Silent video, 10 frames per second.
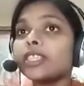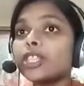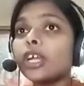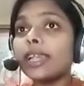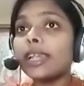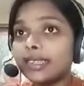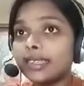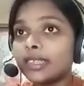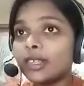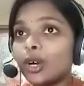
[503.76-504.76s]
the
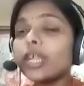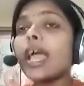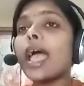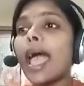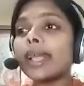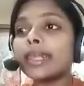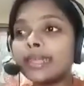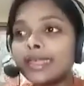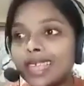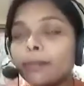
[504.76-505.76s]
lessor
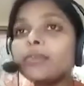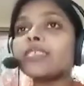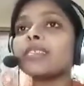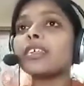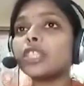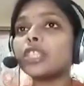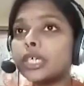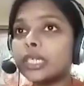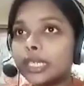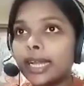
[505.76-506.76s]
accepts the
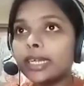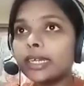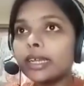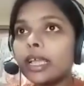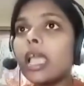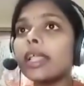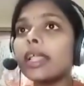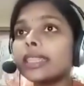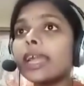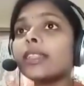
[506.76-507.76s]
rent
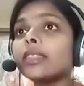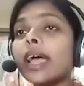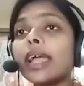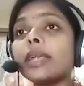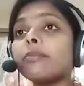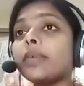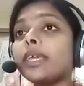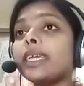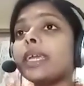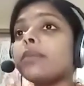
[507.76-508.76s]
that
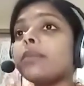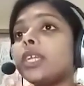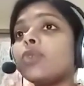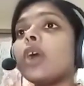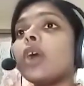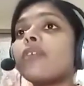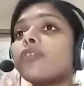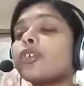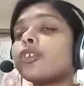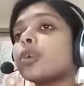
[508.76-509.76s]
became due
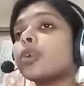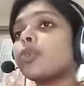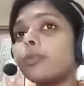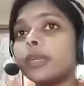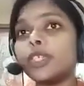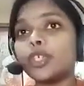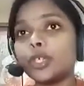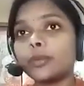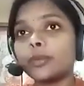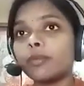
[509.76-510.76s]
after the
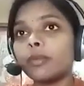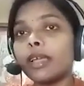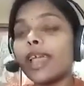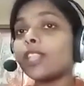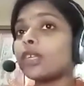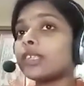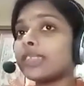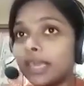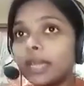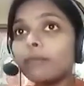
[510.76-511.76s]
forfeiture. And the
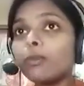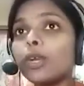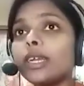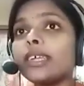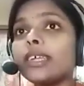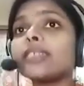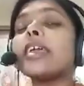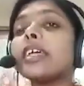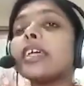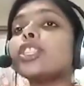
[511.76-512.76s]
second point is
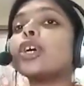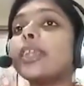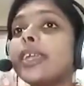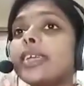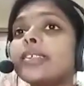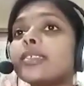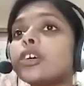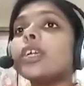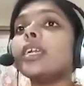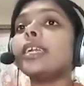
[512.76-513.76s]
the
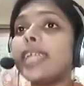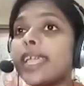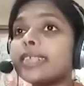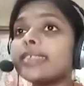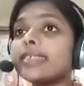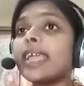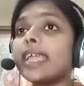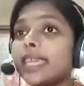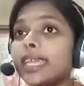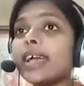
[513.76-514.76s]
lessor takes
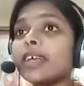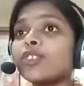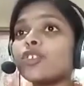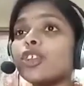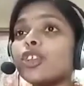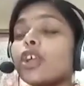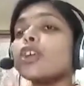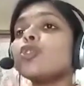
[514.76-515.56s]
any action